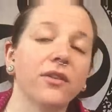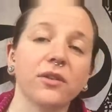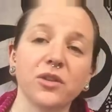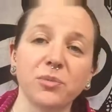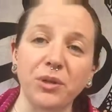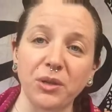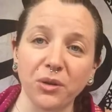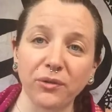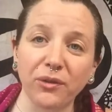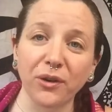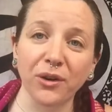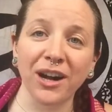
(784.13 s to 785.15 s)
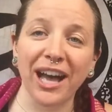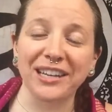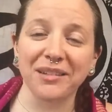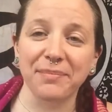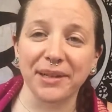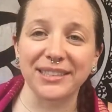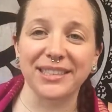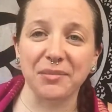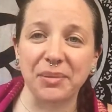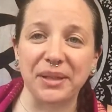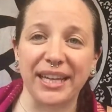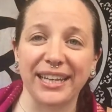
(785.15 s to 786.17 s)
for this beautiful and
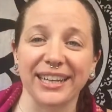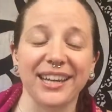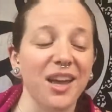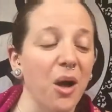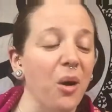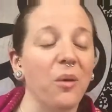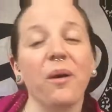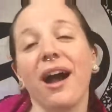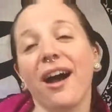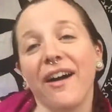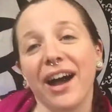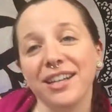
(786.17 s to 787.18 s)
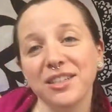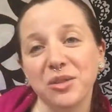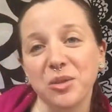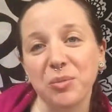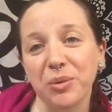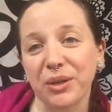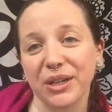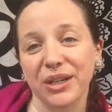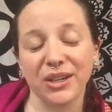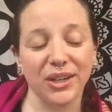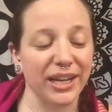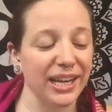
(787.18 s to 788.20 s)
abundant planet. Wow, I super
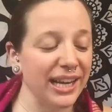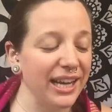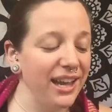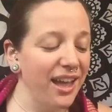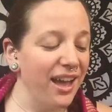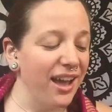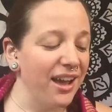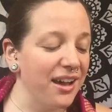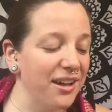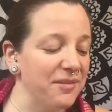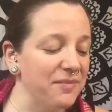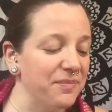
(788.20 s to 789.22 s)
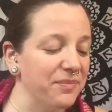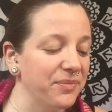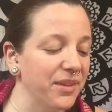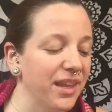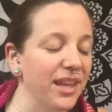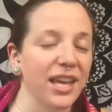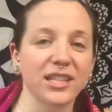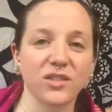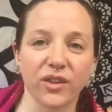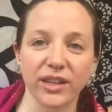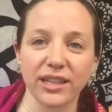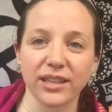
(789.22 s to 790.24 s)
agree. It's
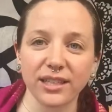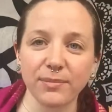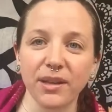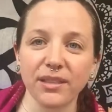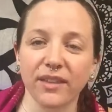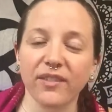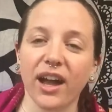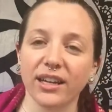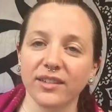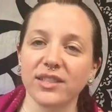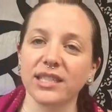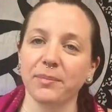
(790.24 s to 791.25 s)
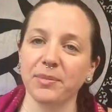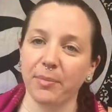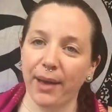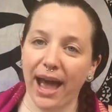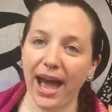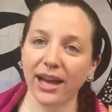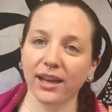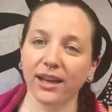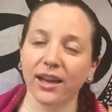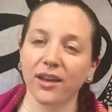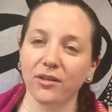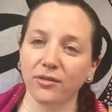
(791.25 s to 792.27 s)
funny, this month I've kind of stepped
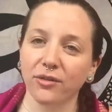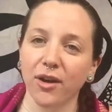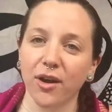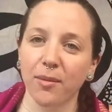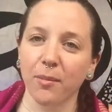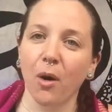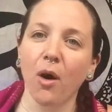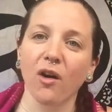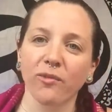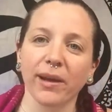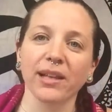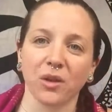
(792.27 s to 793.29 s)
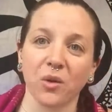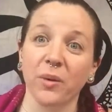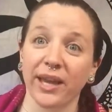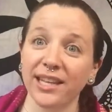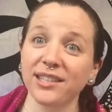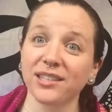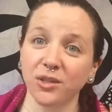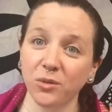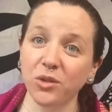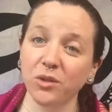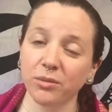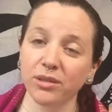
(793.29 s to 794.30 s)
back from all of my low waste
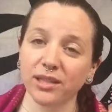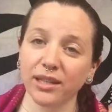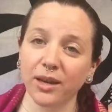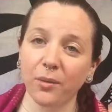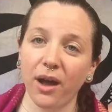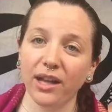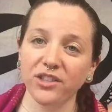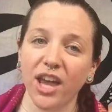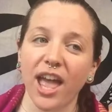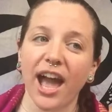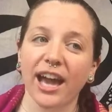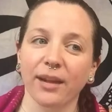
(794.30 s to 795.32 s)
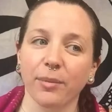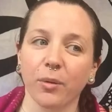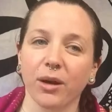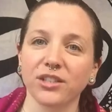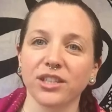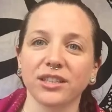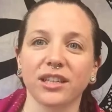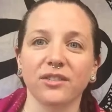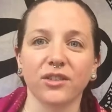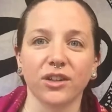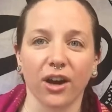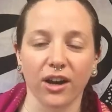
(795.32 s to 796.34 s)
YouTubers that I watch, and I've been watching a lot
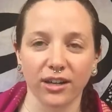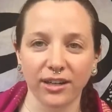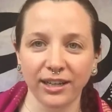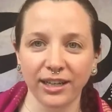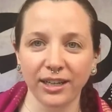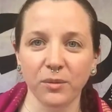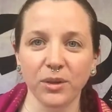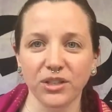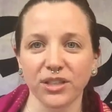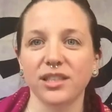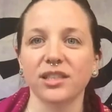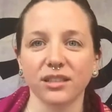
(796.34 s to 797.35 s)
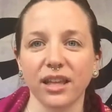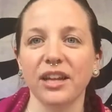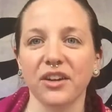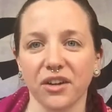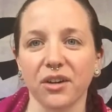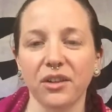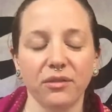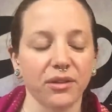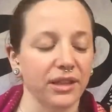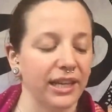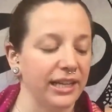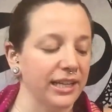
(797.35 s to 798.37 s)
of gardening, which is still like earth
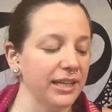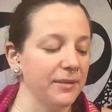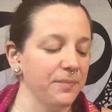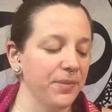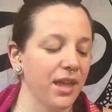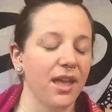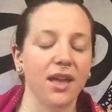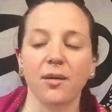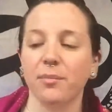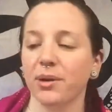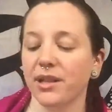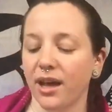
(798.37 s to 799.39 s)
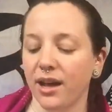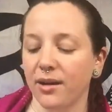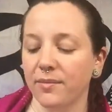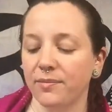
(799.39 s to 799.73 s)
related, but